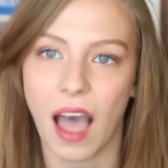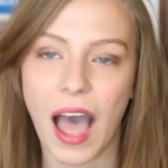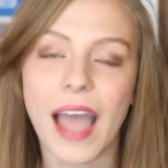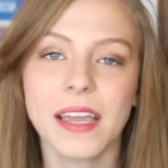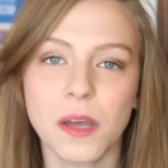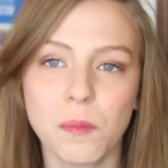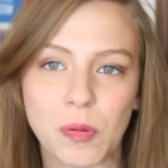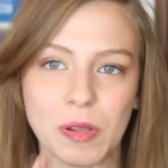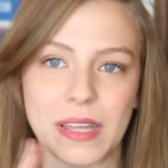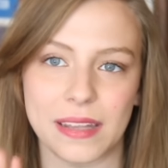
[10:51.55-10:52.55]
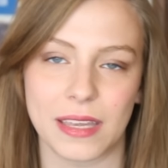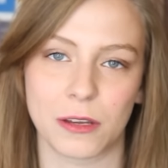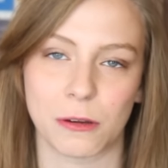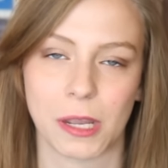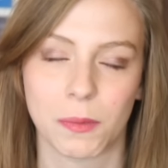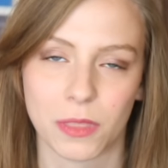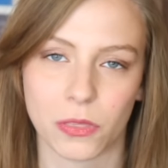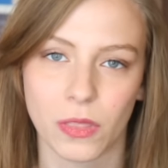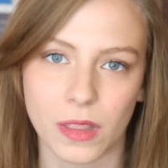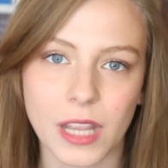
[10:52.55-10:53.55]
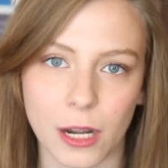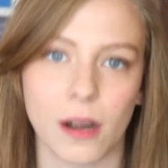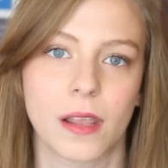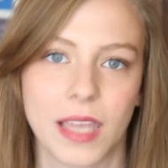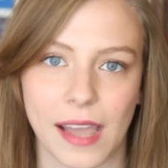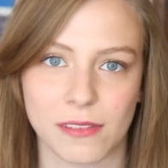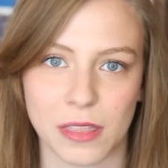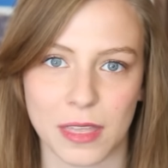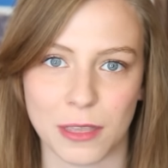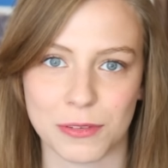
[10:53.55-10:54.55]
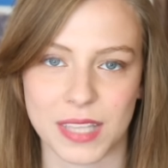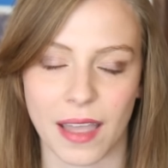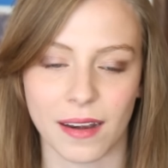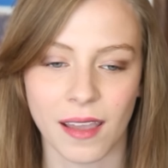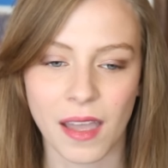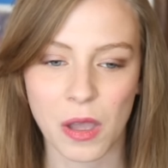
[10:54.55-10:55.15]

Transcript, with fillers: I completely agree with literally everything you said.